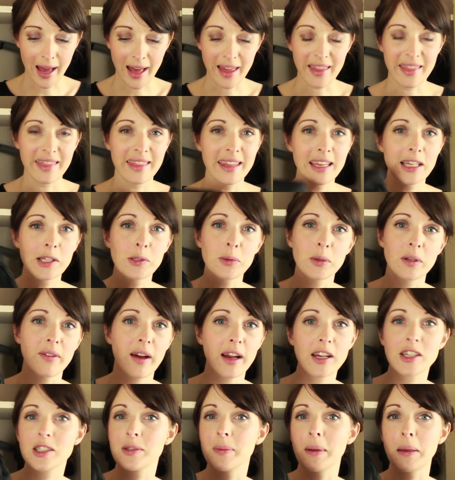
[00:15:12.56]
And this would have
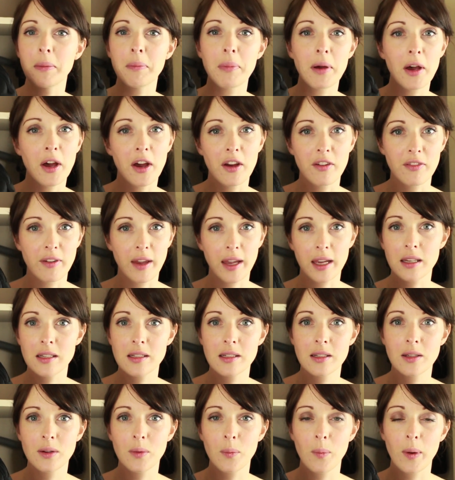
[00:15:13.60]
actually been
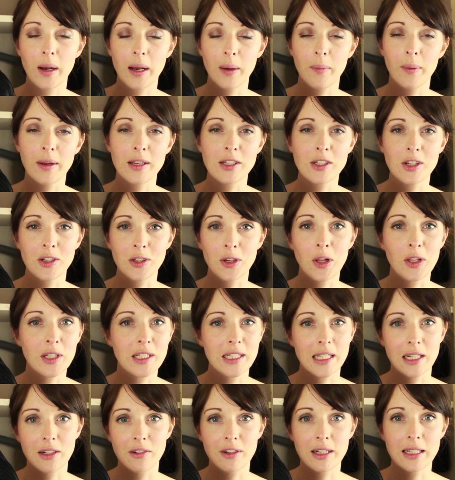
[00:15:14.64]
perfect when I went on
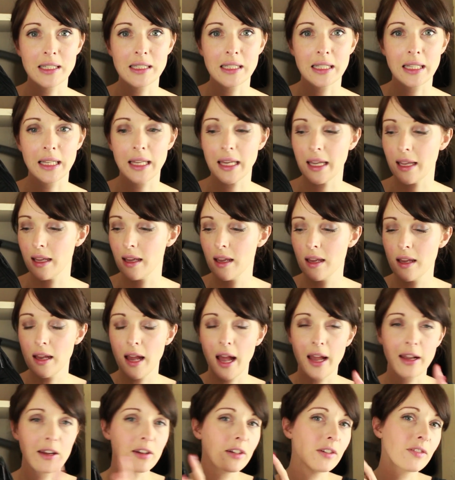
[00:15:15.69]
holiday recently.
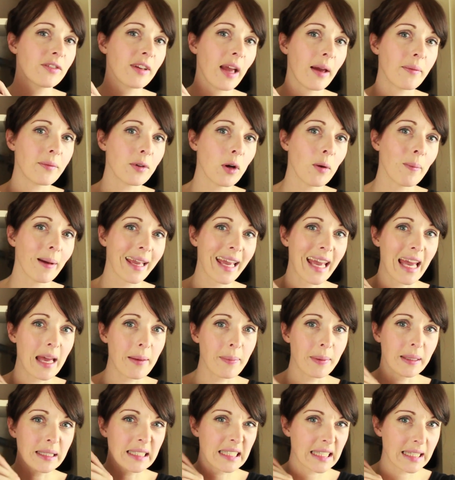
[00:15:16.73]
I could have kept all my
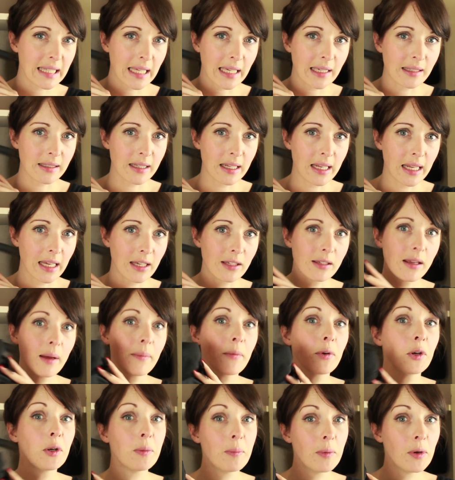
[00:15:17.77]
cables and things in here, so
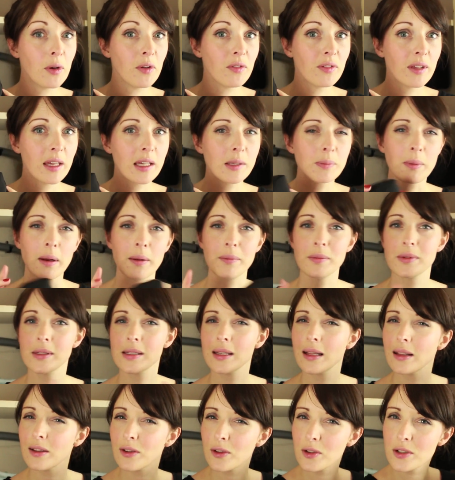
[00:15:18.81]
I'm going to move this, but I'm
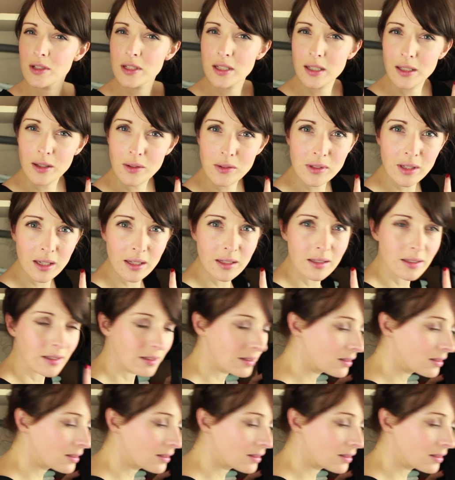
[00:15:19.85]
still going to use it.